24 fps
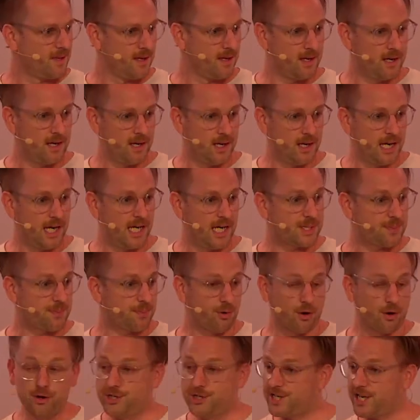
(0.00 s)
It's
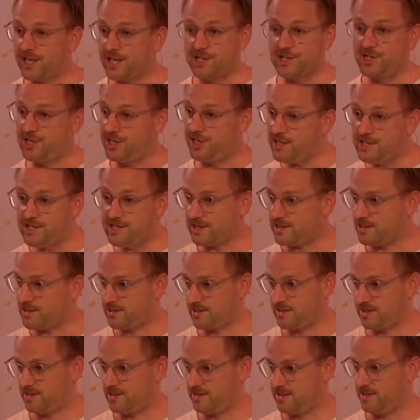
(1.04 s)
project
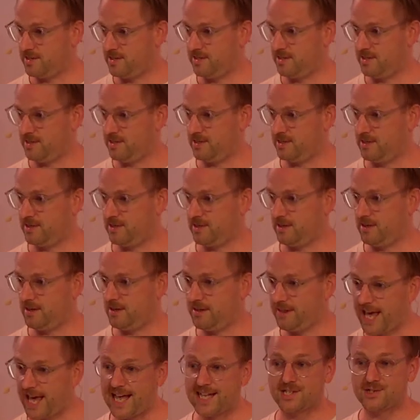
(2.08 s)
Jesus.
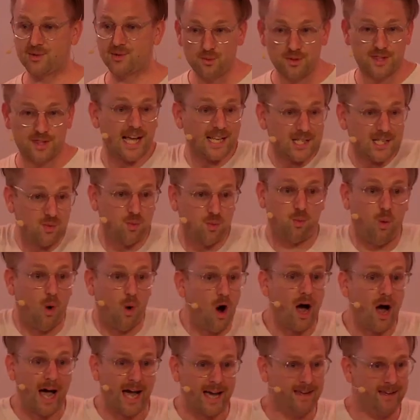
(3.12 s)
That's
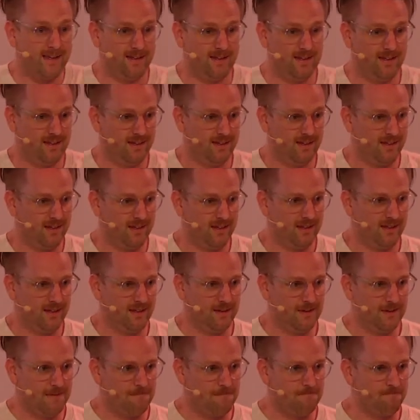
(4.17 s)
why
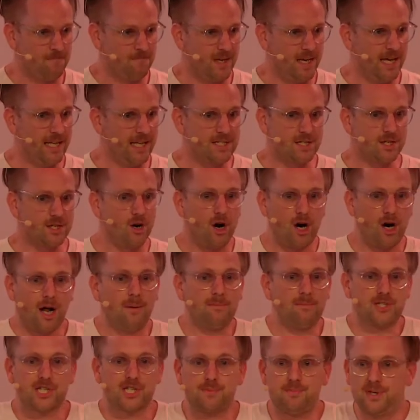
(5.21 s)
It's not I'm
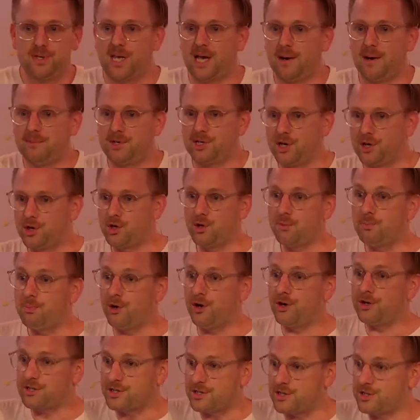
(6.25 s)
just becoming a good
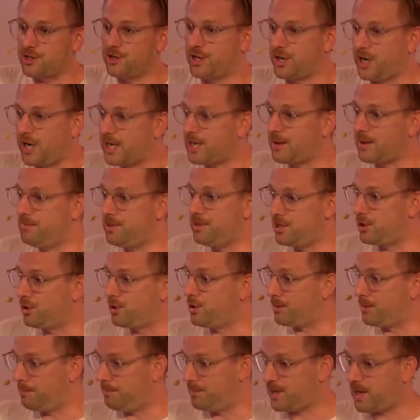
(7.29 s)
person so that I can
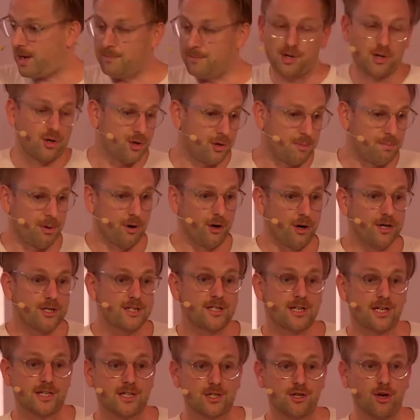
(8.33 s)
become a good person
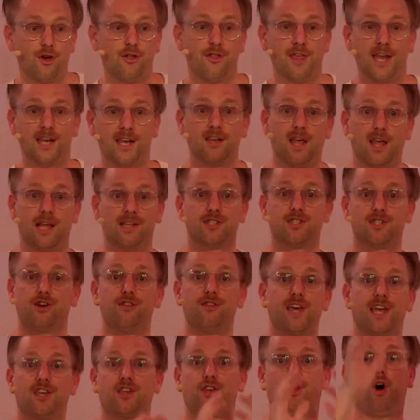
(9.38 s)
and so
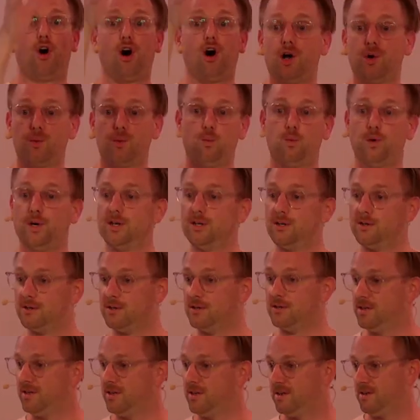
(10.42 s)
that God will
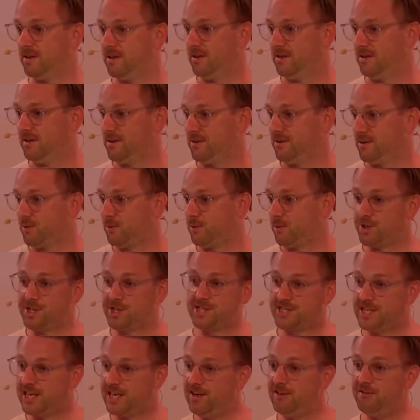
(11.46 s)

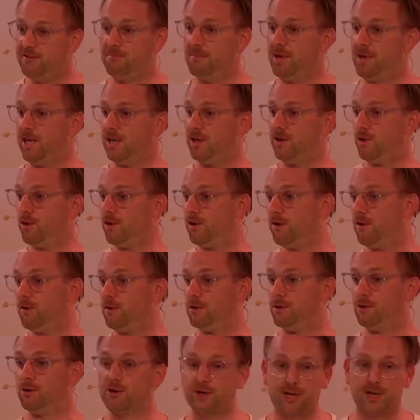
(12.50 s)
receive me or
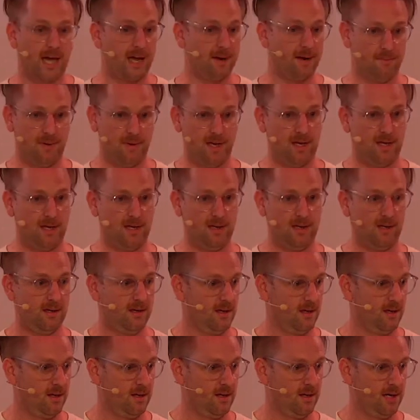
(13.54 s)
look at me
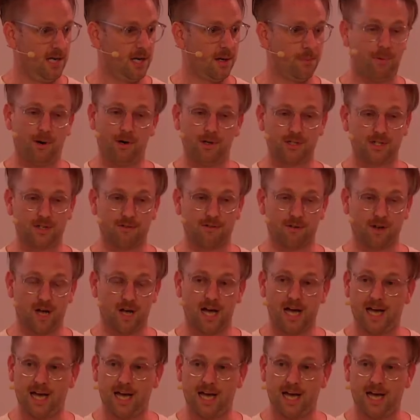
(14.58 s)
in a positive light.